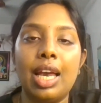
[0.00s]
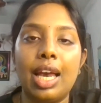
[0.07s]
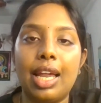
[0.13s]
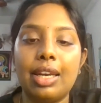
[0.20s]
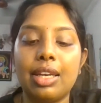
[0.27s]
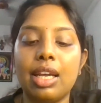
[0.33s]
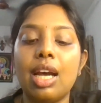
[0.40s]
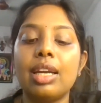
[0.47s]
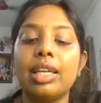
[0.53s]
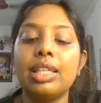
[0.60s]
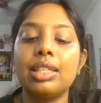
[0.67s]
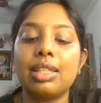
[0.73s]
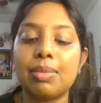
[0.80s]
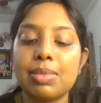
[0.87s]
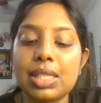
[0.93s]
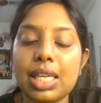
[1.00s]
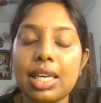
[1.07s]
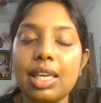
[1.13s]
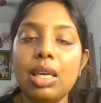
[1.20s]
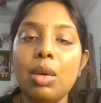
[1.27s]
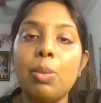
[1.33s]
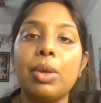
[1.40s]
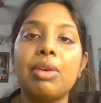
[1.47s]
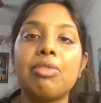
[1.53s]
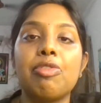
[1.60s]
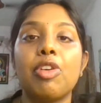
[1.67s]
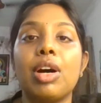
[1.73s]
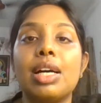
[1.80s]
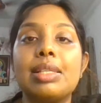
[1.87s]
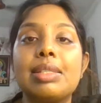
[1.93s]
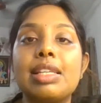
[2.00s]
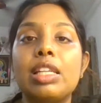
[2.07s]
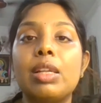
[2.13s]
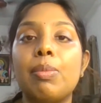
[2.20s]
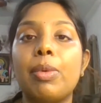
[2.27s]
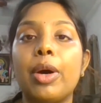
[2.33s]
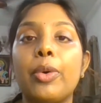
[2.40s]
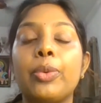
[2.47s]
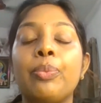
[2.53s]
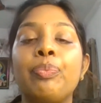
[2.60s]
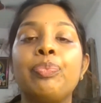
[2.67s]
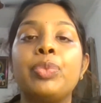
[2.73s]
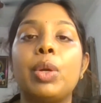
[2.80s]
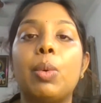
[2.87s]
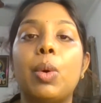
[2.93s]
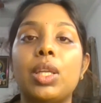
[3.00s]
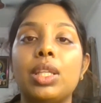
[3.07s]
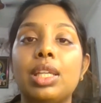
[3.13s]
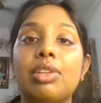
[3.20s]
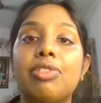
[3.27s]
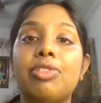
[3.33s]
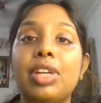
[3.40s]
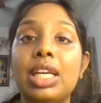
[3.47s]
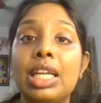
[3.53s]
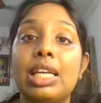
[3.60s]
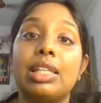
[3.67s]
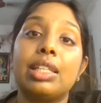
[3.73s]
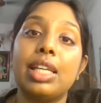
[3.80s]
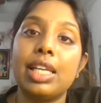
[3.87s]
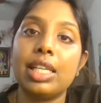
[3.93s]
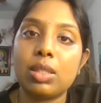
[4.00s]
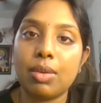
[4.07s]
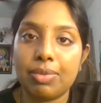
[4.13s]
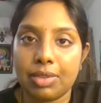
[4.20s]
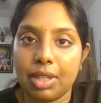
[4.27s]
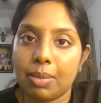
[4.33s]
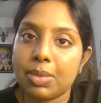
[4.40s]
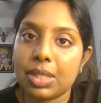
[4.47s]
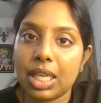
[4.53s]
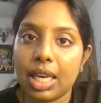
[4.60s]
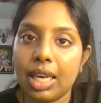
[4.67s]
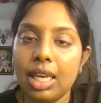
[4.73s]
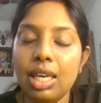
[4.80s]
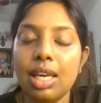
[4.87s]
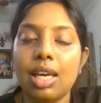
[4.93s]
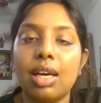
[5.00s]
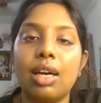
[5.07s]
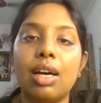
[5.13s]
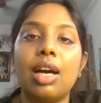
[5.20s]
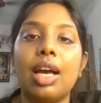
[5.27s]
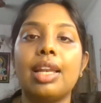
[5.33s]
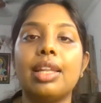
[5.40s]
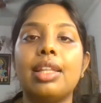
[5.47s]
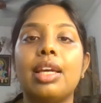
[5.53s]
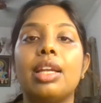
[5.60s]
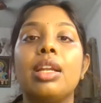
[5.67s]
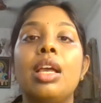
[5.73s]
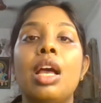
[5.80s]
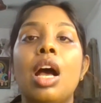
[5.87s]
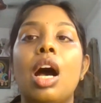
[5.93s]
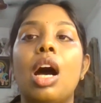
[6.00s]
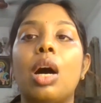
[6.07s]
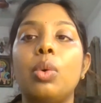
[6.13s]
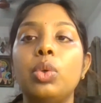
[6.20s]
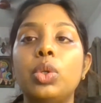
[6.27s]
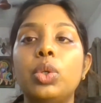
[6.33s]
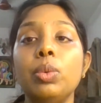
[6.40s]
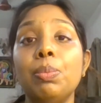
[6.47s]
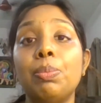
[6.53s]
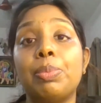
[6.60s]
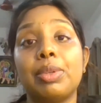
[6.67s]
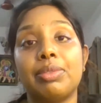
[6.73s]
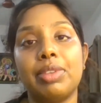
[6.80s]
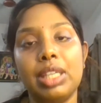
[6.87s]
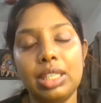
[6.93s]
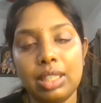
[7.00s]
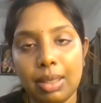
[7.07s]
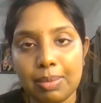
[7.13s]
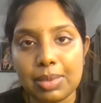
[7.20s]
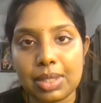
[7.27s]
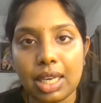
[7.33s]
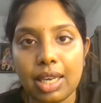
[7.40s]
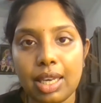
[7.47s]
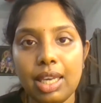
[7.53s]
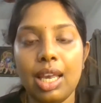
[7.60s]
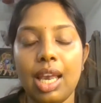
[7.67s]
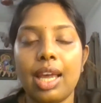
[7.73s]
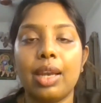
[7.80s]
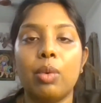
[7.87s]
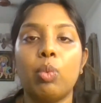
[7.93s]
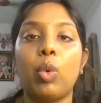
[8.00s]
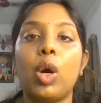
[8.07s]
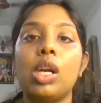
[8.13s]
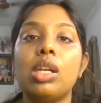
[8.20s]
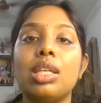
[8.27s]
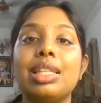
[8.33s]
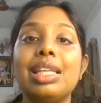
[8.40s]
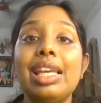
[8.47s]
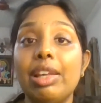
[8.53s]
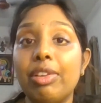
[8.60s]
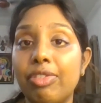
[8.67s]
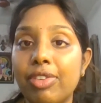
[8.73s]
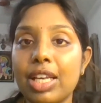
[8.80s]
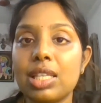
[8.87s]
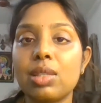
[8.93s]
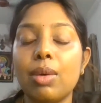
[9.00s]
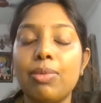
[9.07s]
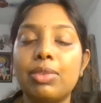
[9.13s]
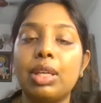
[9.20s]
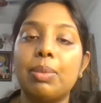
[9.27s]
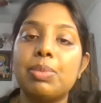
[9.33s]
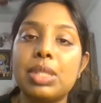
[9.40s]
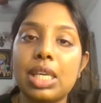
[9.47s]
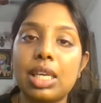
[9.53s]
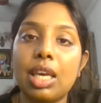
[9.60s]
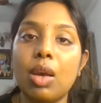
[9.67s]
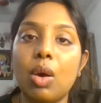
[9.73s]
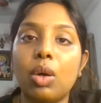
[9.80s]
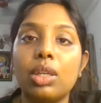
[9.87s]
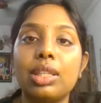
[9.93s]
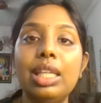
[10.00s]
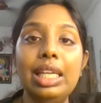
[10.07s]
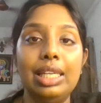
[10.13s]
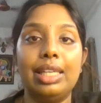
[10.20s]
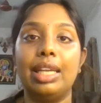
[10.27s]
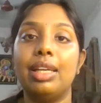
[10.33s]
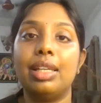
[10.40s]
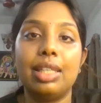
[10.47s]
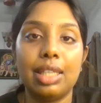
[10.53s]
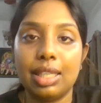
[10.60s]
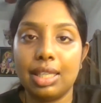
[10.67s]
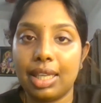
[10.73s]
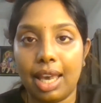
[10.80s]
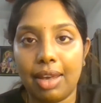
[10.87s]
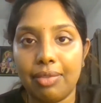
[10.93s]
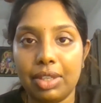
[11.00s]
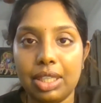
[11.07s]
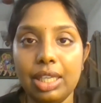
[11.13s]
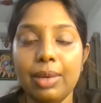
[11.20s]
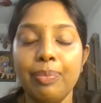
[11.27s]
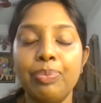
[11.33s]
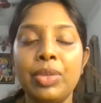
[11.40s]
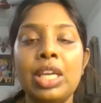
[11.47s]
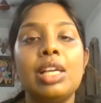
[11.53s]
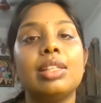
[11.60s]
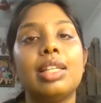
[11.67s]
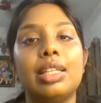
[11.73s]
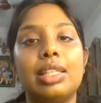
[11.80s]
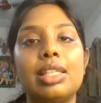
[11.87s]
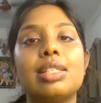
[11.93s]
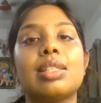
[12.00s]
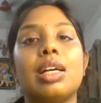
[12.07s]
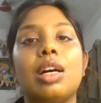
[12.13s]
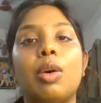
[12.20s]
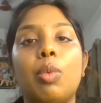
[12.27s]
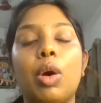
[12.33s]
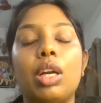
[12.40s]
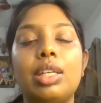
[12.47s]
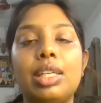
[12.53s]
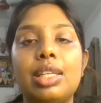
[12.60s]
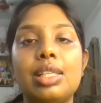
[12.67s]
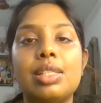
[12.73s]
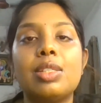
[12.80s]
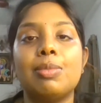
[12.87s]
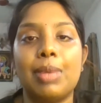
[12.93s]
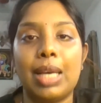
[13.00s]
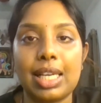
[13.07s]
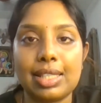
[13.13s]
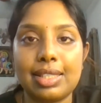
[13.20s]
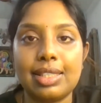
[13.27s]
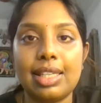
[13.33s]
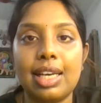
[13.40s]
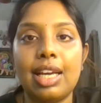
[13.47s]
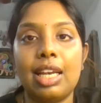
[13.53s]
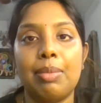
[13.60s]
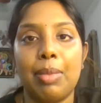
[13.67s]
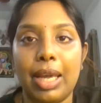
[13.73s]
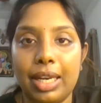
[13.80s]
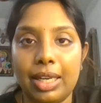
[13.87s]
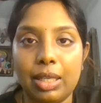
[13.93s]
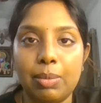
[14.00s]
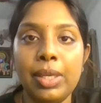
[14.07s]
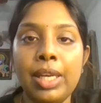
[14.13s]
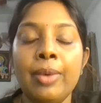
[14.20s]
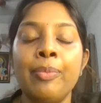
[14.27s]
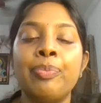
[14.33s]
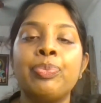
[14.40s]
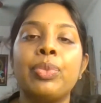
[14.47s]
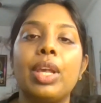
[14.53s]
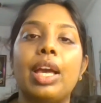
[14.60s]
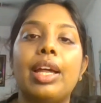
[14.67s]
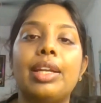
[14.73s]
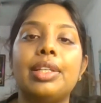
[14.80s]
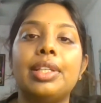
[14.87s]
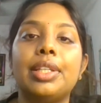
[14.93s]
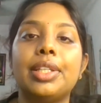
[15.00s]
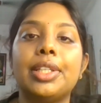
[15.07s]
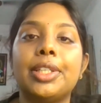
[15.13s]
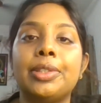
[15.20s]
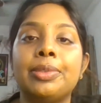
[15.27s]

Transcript: And regarding thumb sucking, we've seen about what are the different grades of thumb sucking, and then how to prevent thumb sucking, and what are the effects of thumb sucking on the dental cavity, that is what it does to maxilla and mandible, and